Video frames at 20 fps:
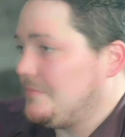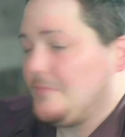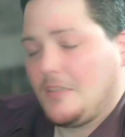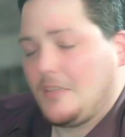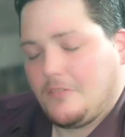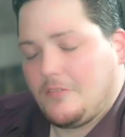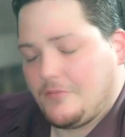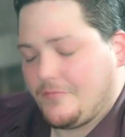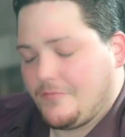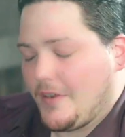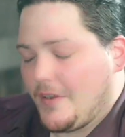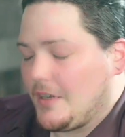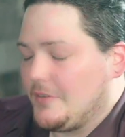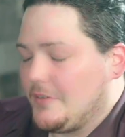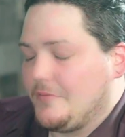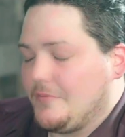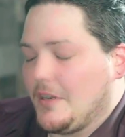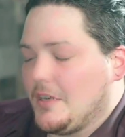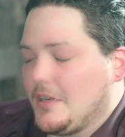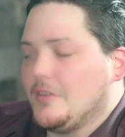It's a very,
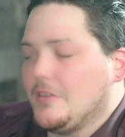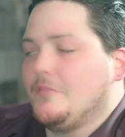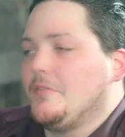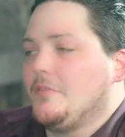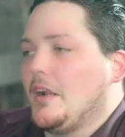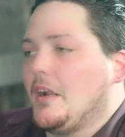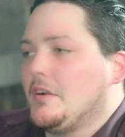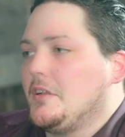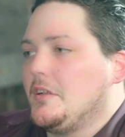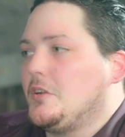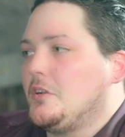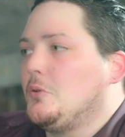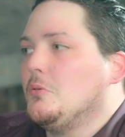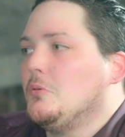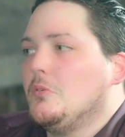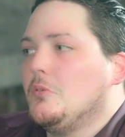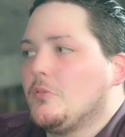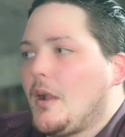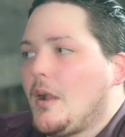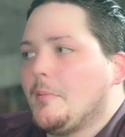very, very
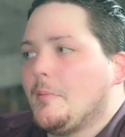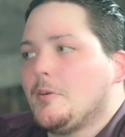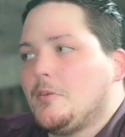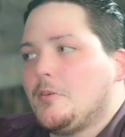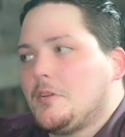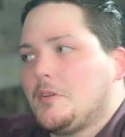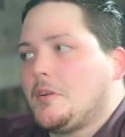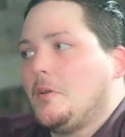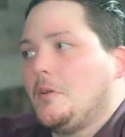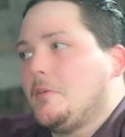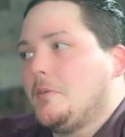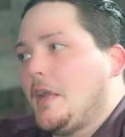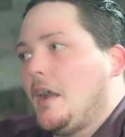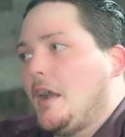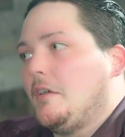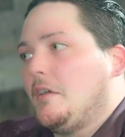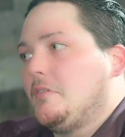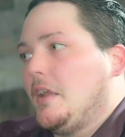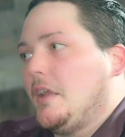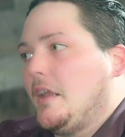cool rabbit hole to go
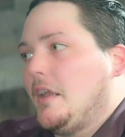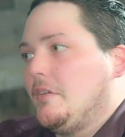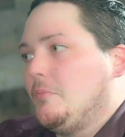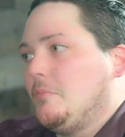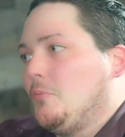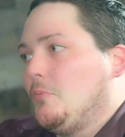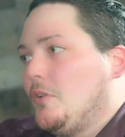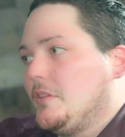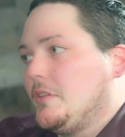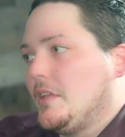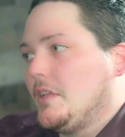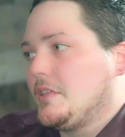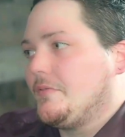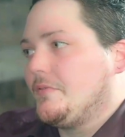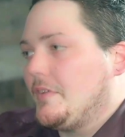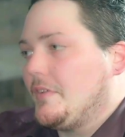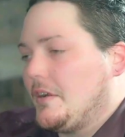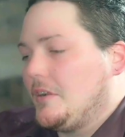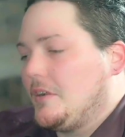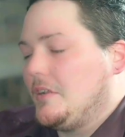down, and one that's
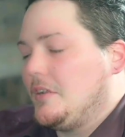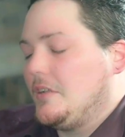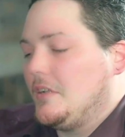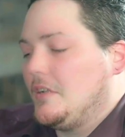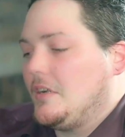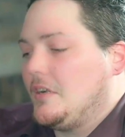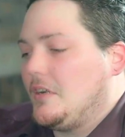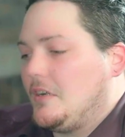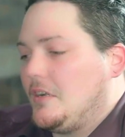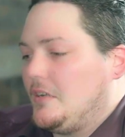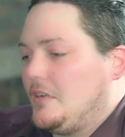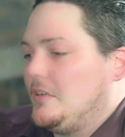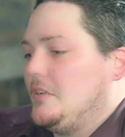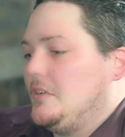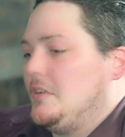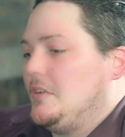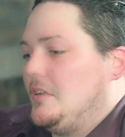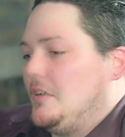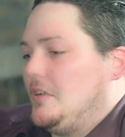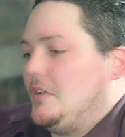very,
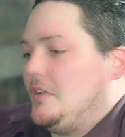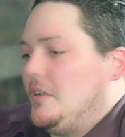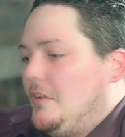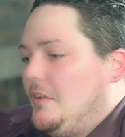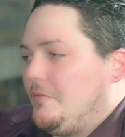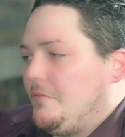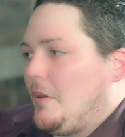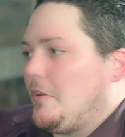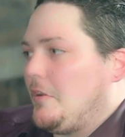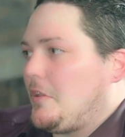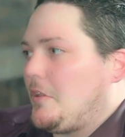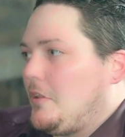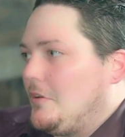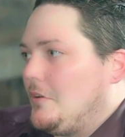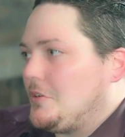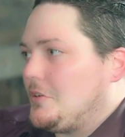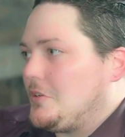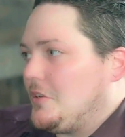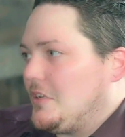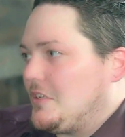very
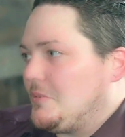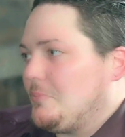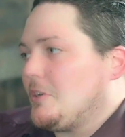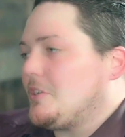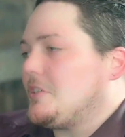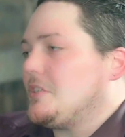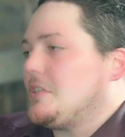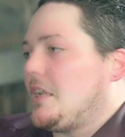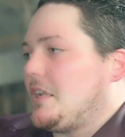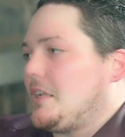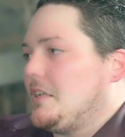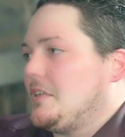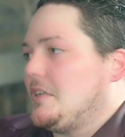close to as much as I can